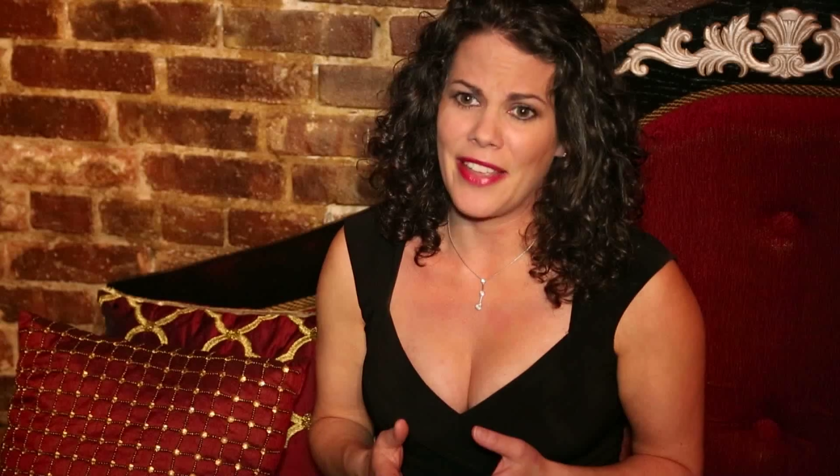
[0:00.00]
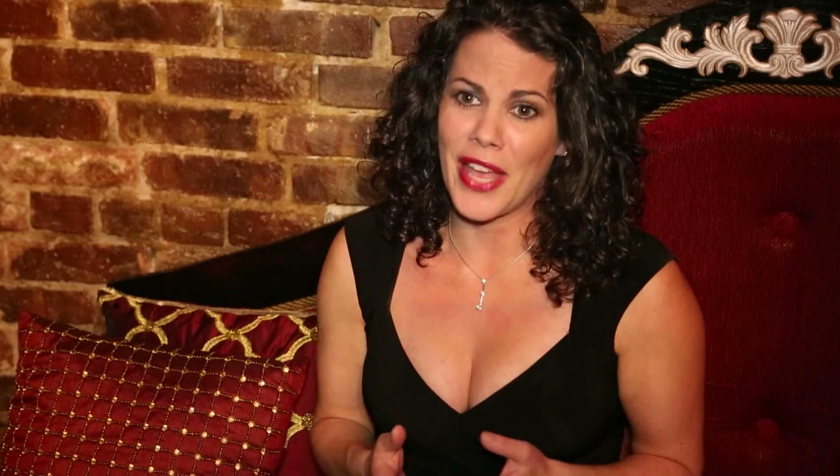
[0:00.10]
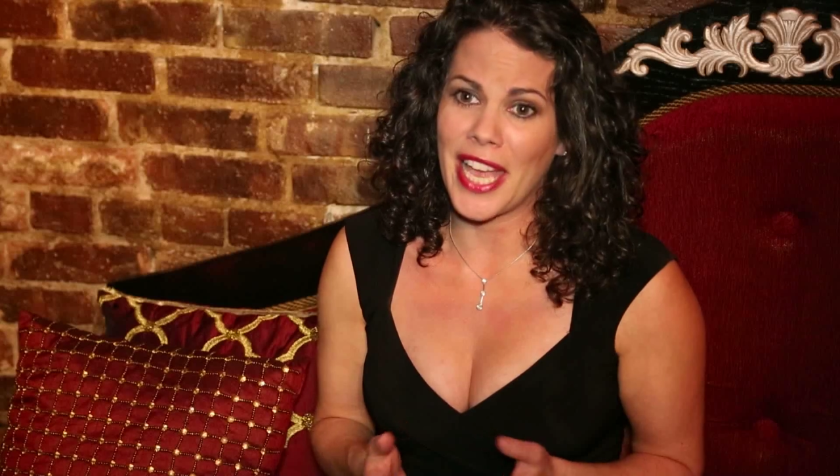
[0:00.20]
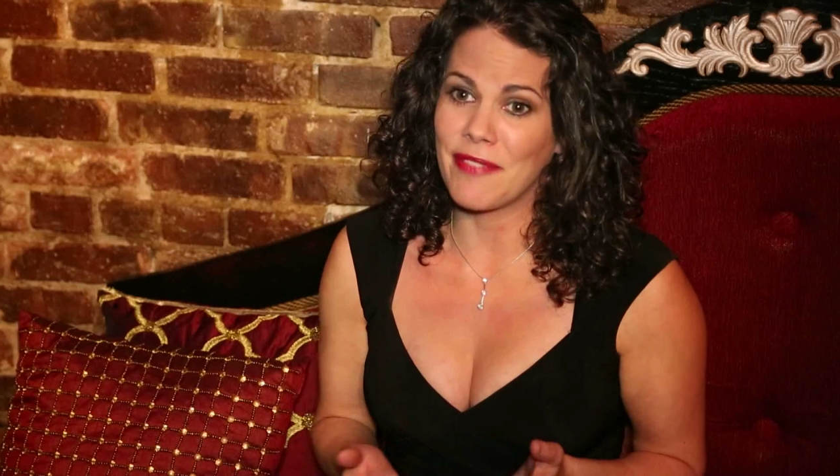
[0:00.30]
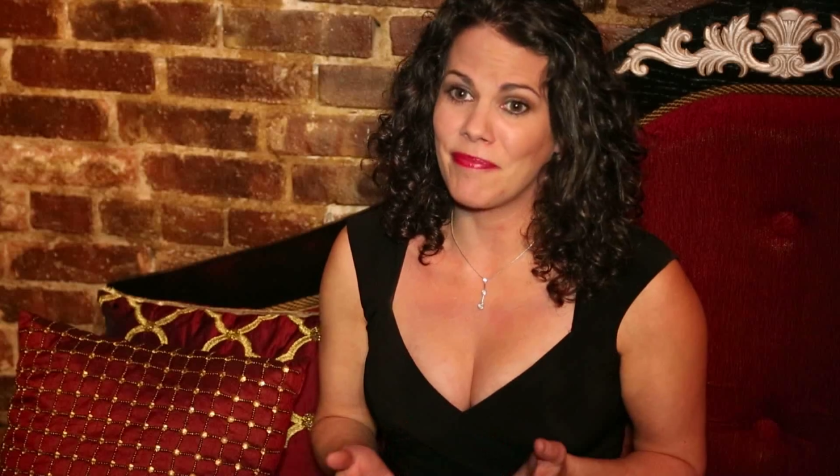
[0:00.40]
and
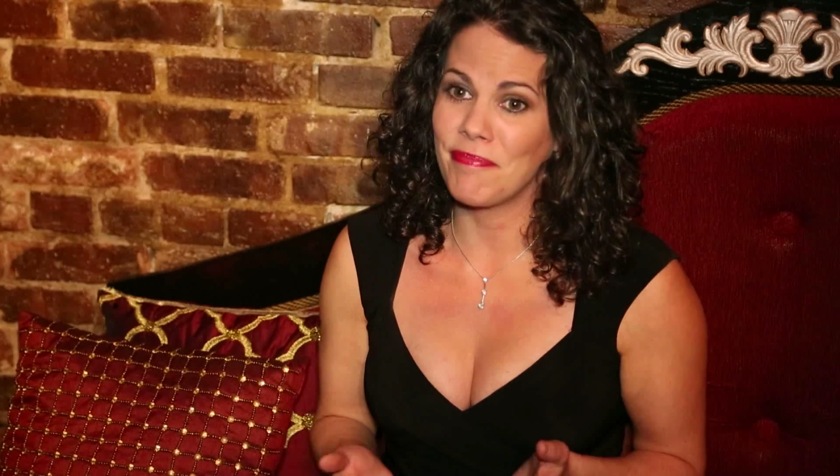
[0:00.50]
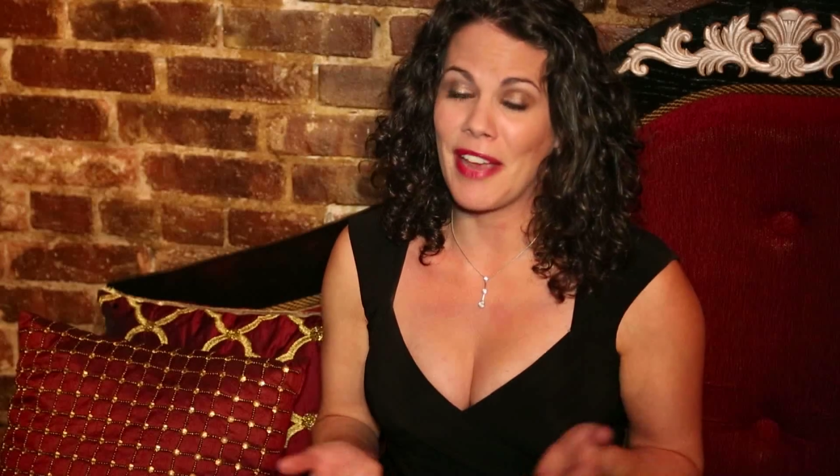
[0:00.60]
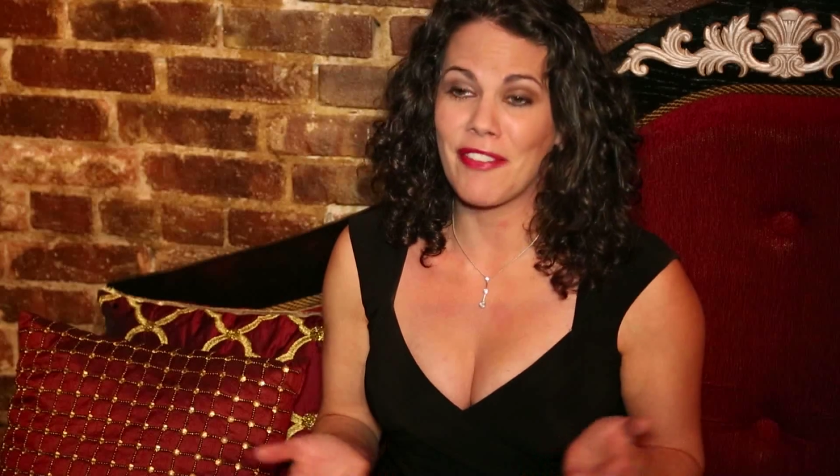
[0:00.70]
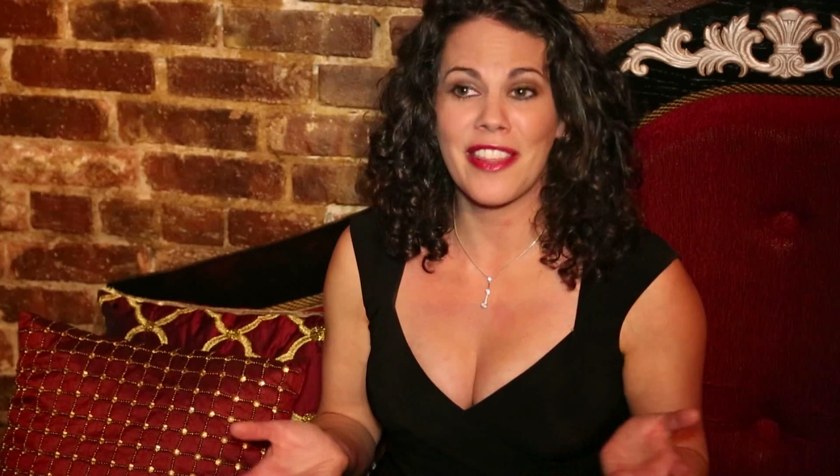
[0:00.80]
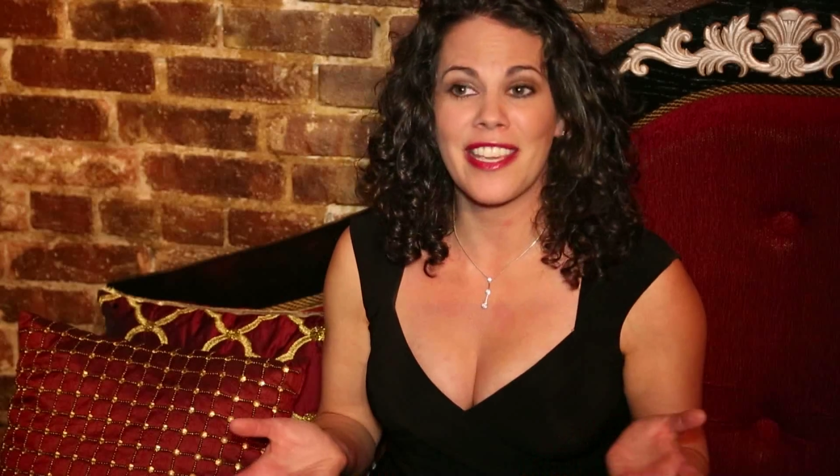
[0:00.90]
then
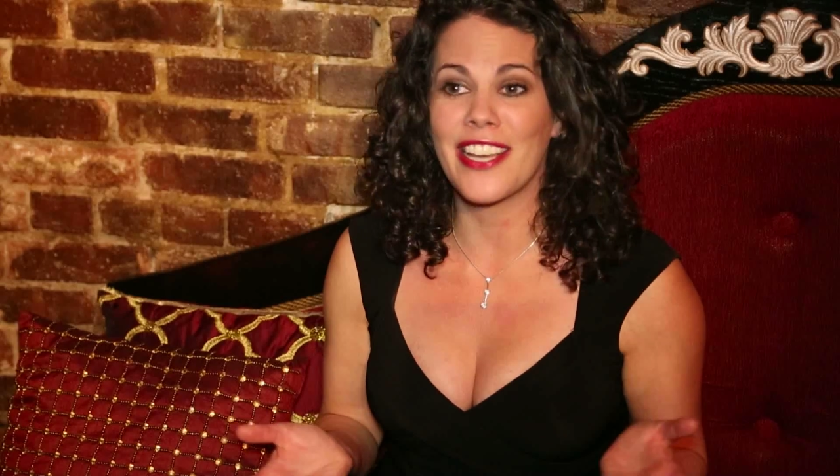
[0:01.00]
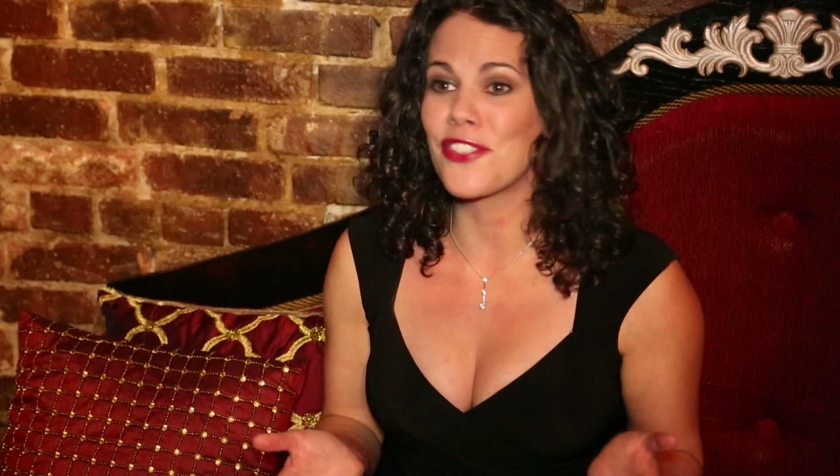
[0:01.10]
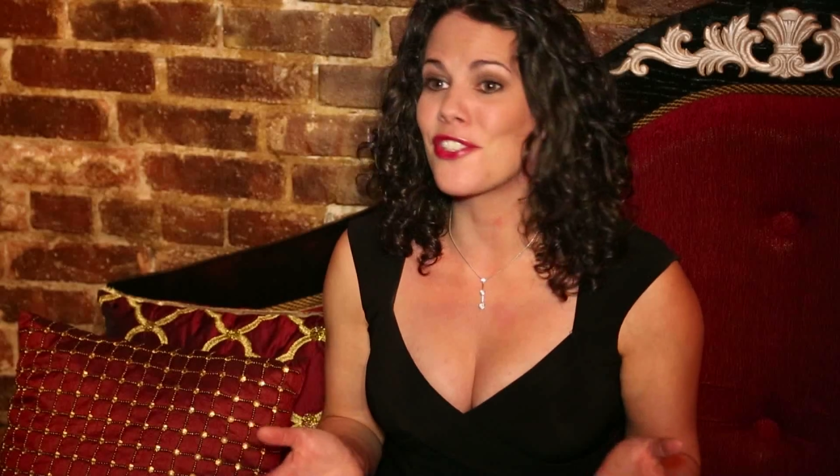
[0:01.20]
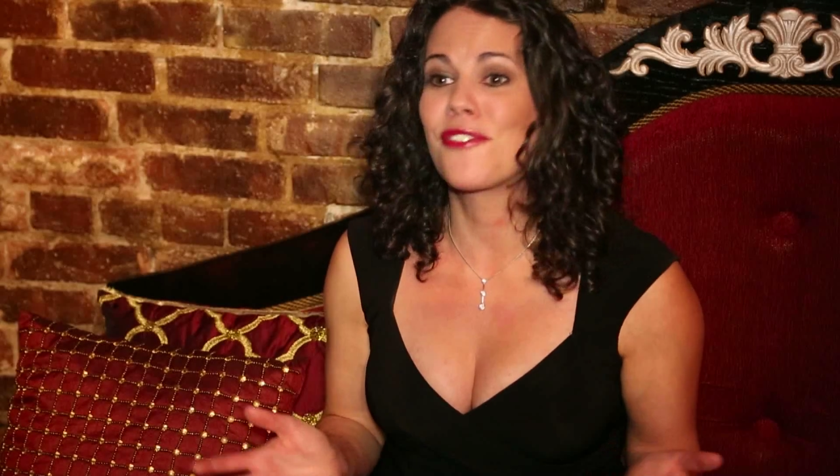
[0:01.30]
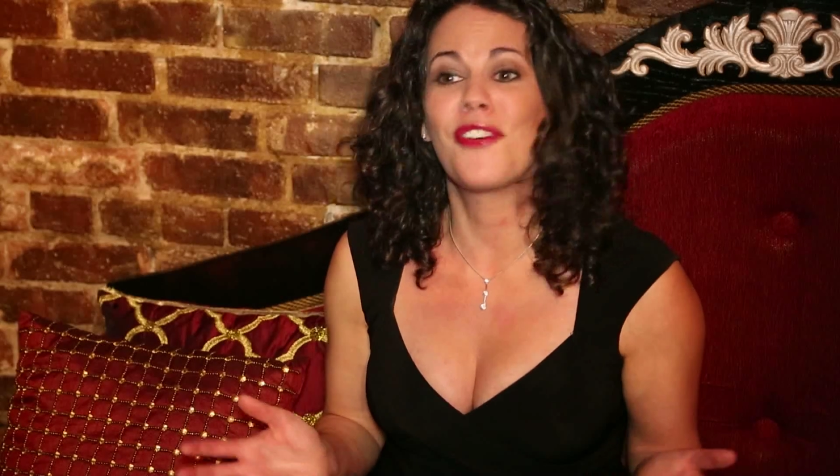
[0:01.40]
everything
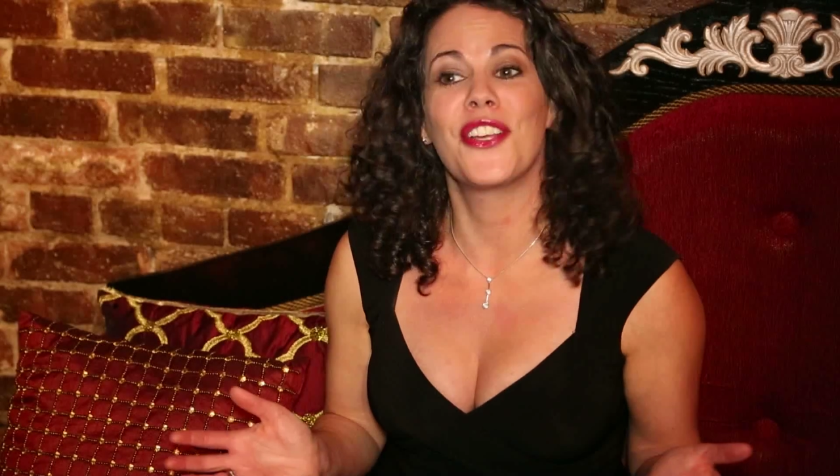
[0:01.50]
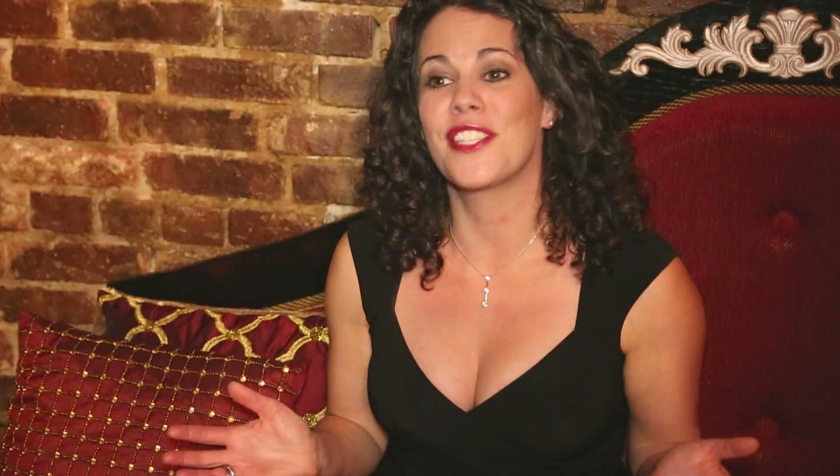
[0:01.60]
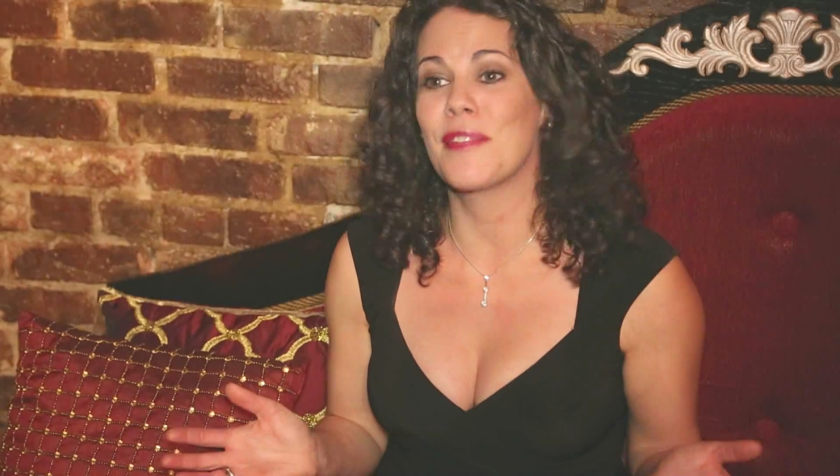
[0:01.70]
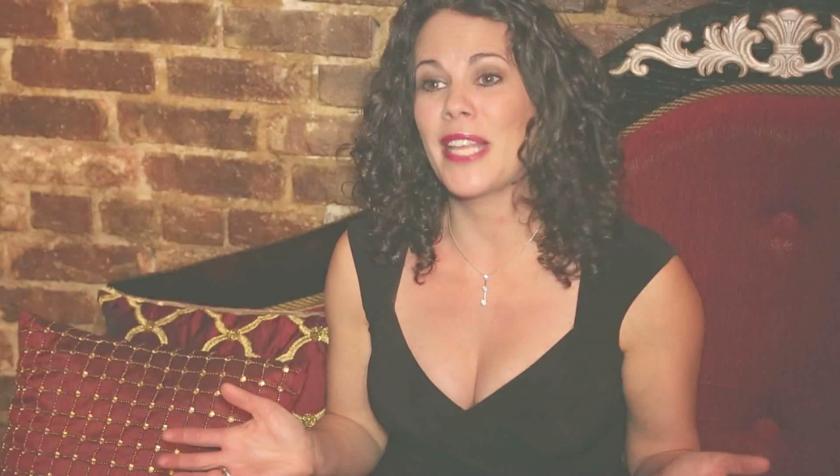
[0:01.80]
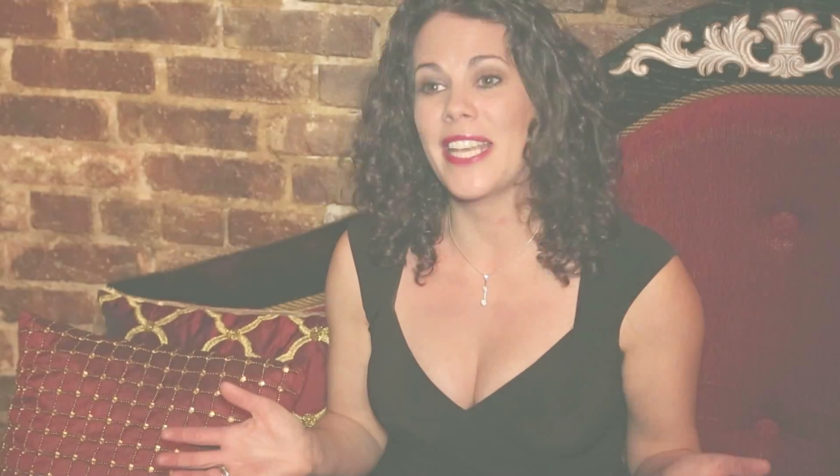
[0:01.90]
else just falls
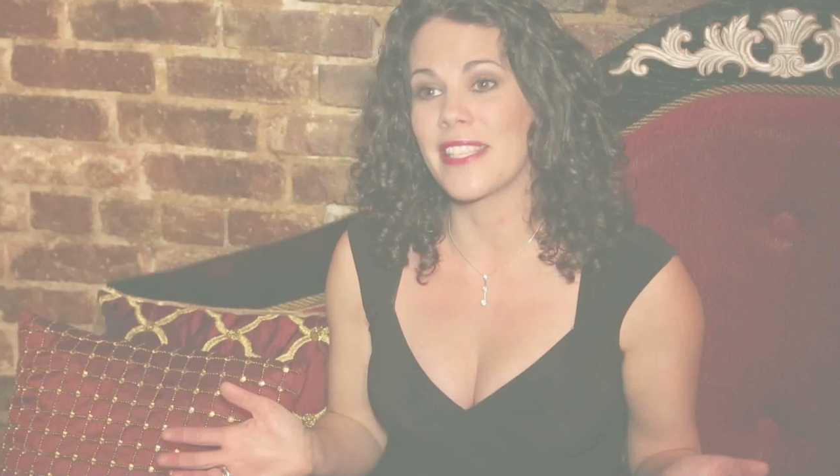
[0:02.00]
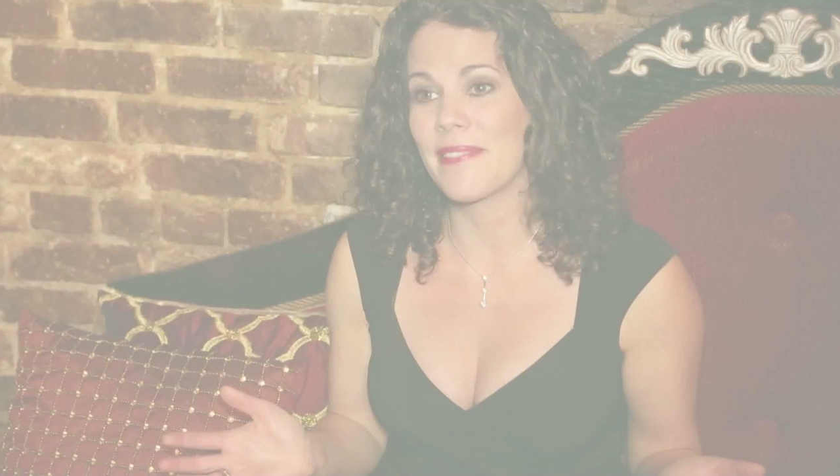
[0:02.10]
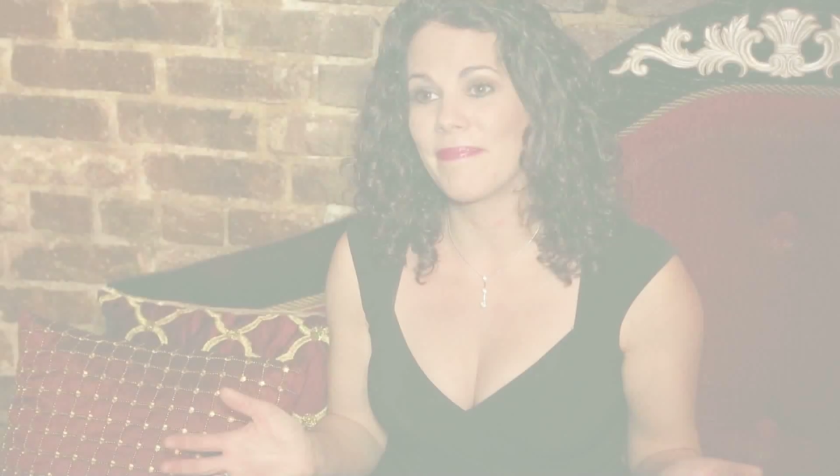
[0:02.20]
into place.